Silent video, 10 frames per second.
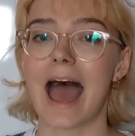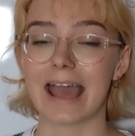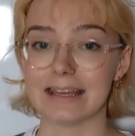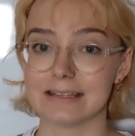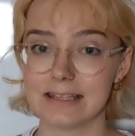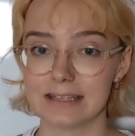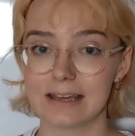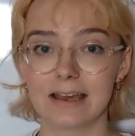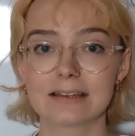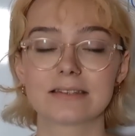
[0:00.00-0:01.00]

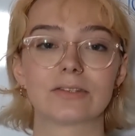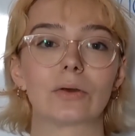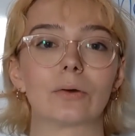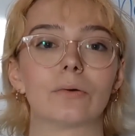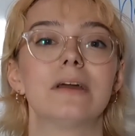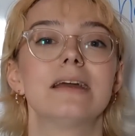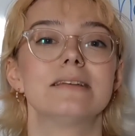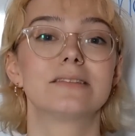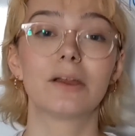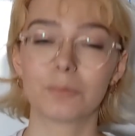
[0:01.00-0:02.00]
idea. So
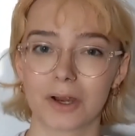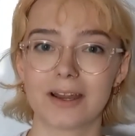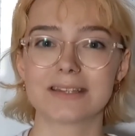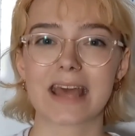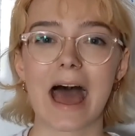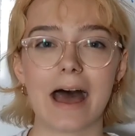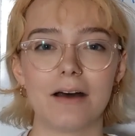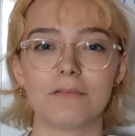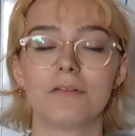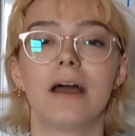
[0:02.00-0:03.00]
certain words
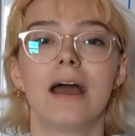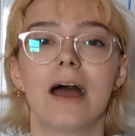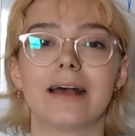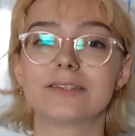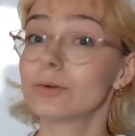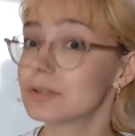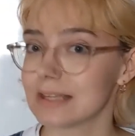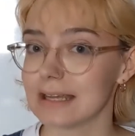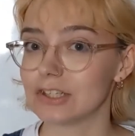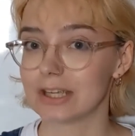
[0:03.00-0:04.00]
have
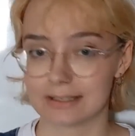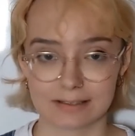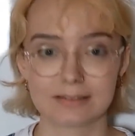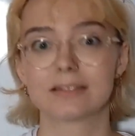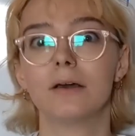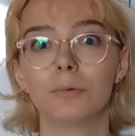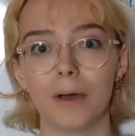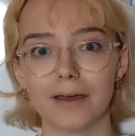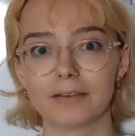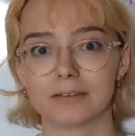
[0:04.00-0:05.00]
associations
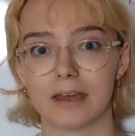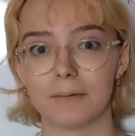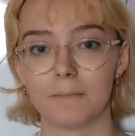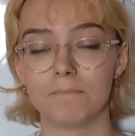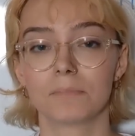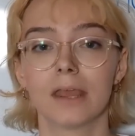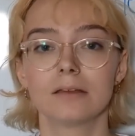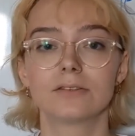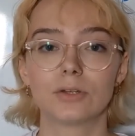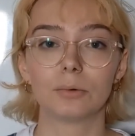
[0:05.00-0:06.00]
with them.
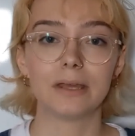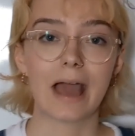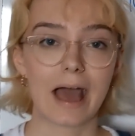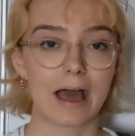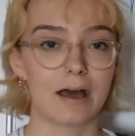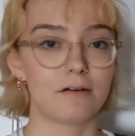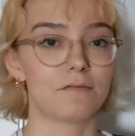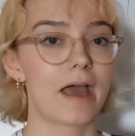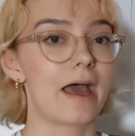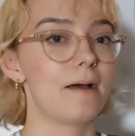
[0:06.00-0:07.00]
So we have
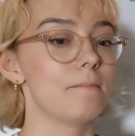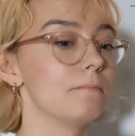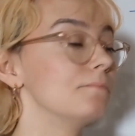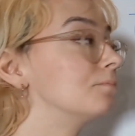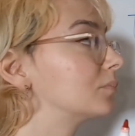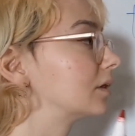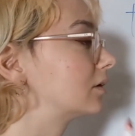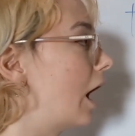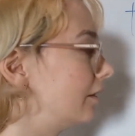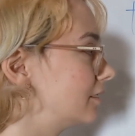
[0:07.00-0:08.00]

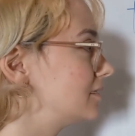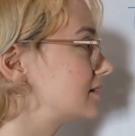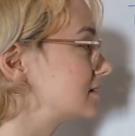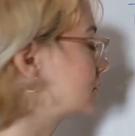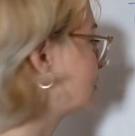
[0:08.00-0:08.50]
colours as a